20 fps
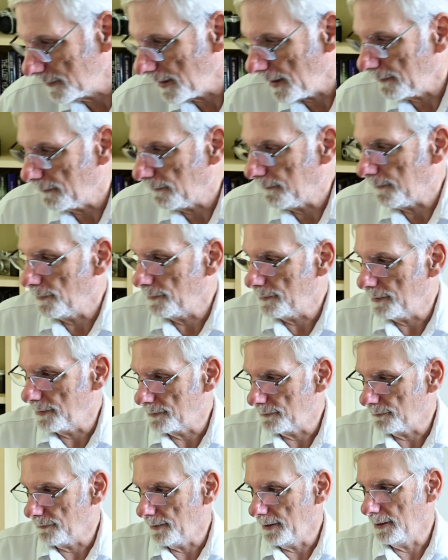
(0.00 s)
that
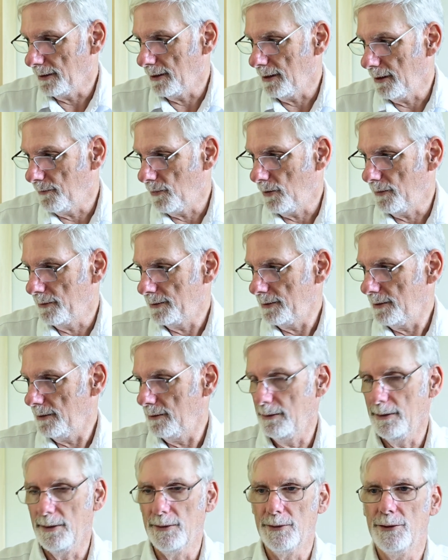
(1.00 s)
focus ring, and I'm always
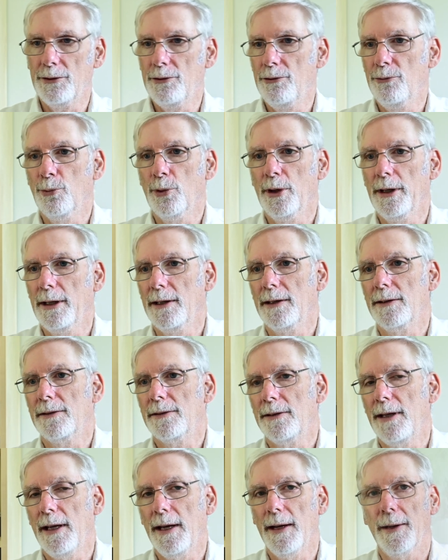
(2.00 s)
hitting the zoom ring
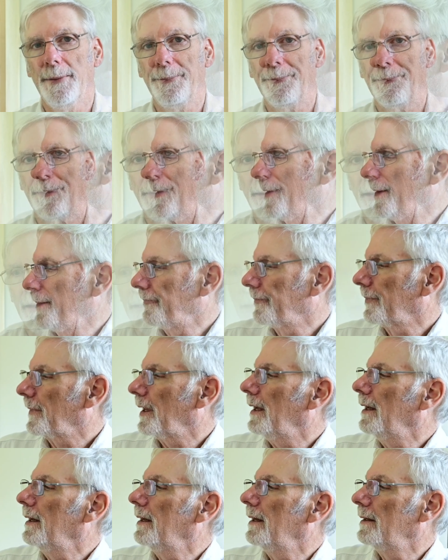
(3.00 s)
instead.
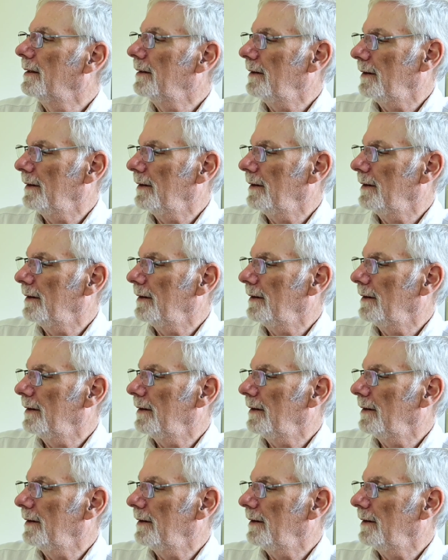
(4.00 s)
And